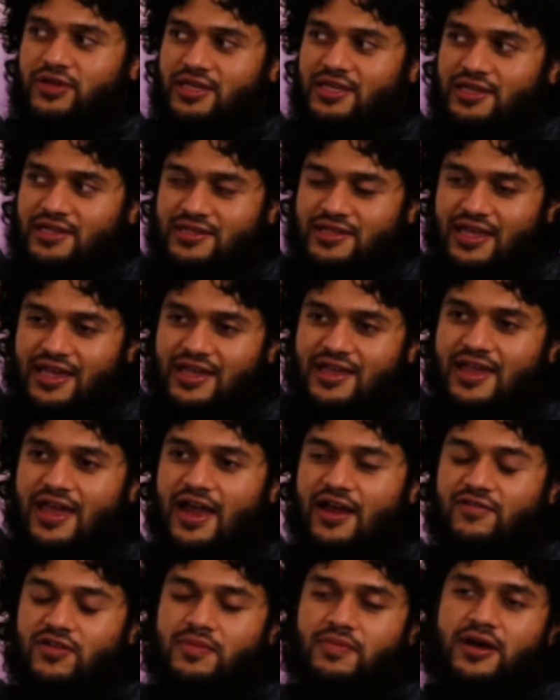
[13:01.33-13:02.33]
East. Like
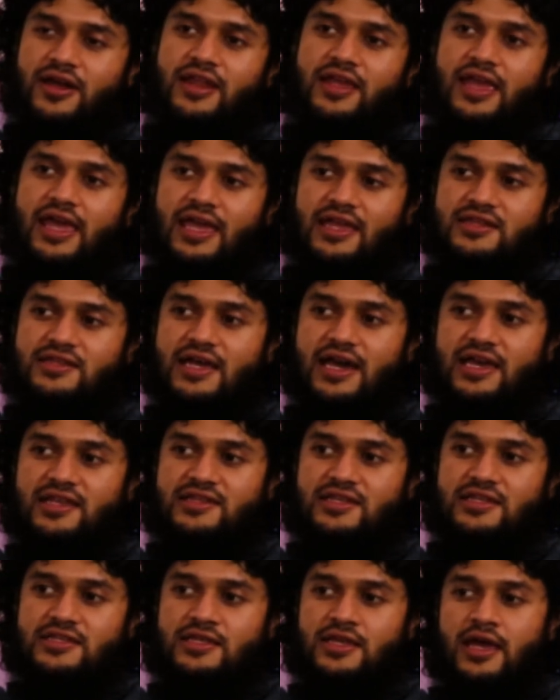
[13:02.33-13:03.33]
everybody hates
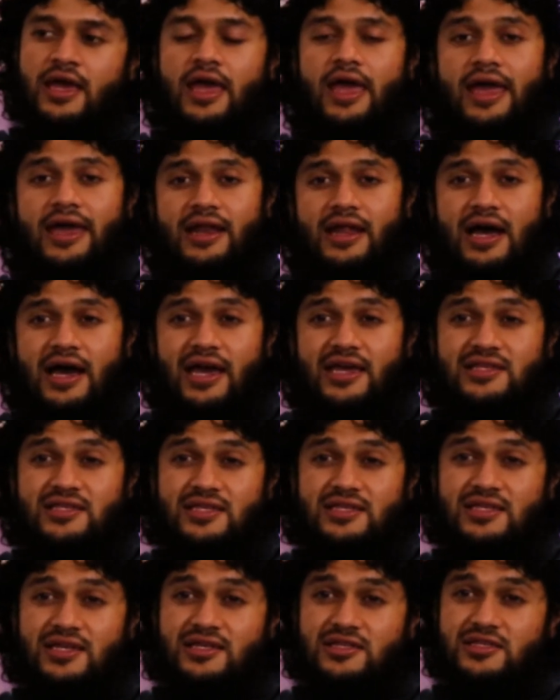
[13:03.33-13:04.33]
ISIS, and
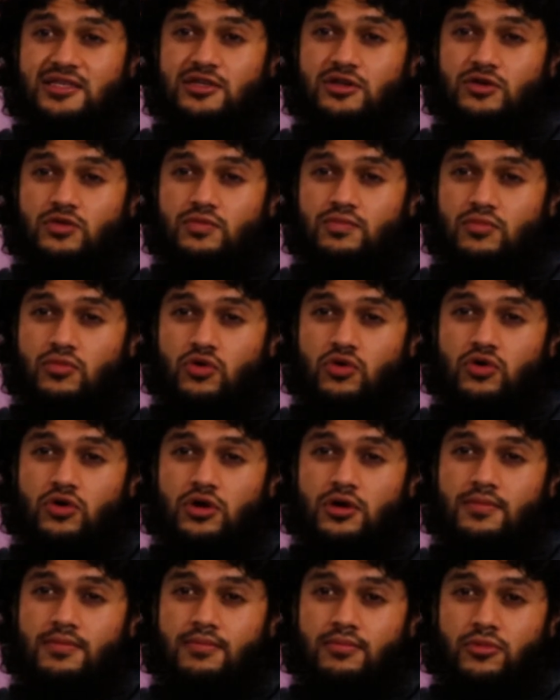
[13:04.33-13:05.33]
ISIS has killed
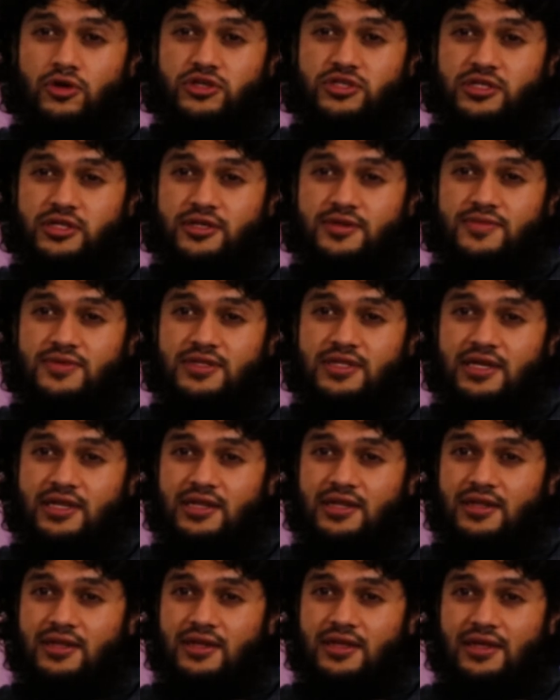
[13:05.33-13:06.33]
more Muslims
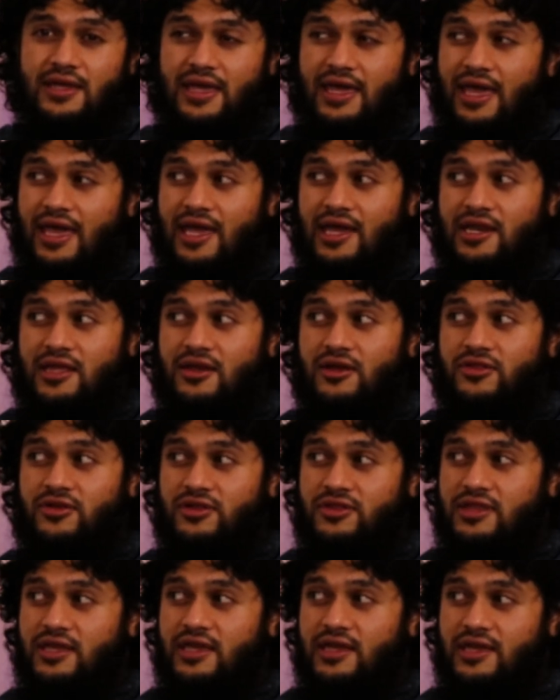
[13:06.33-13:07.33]
than any other
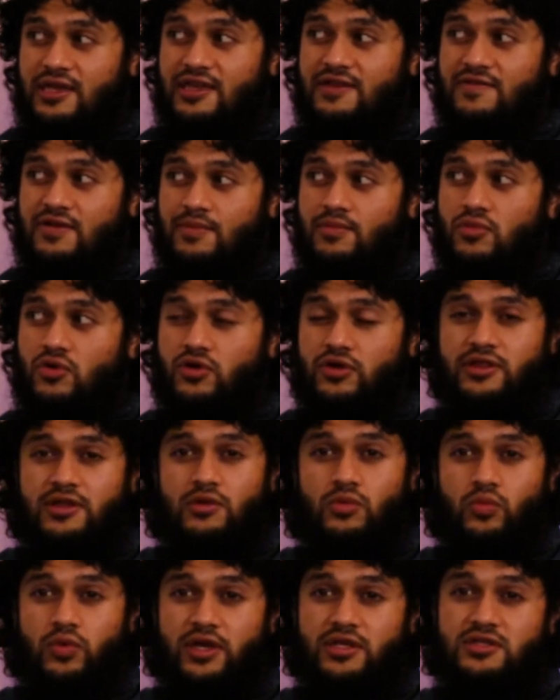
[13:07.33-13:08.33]
thing, even more
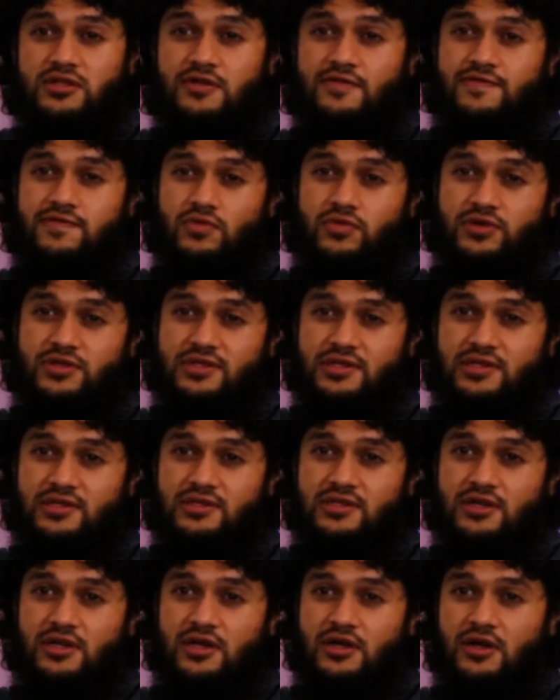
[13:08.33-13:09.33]
than Western
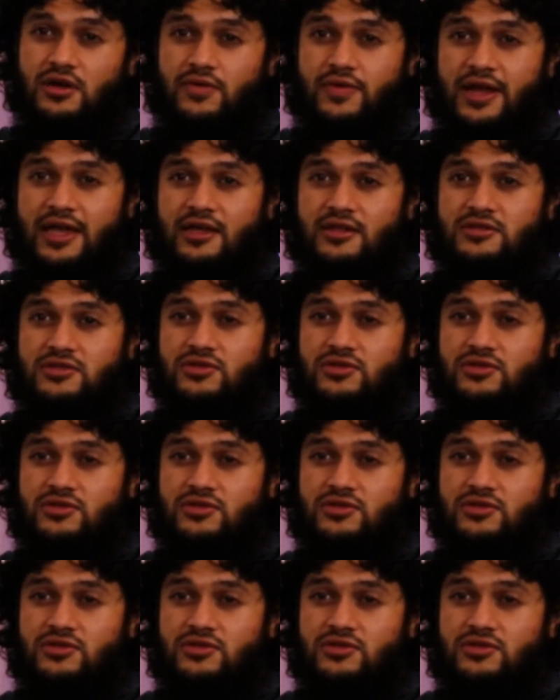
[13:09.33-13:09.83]
forces, right?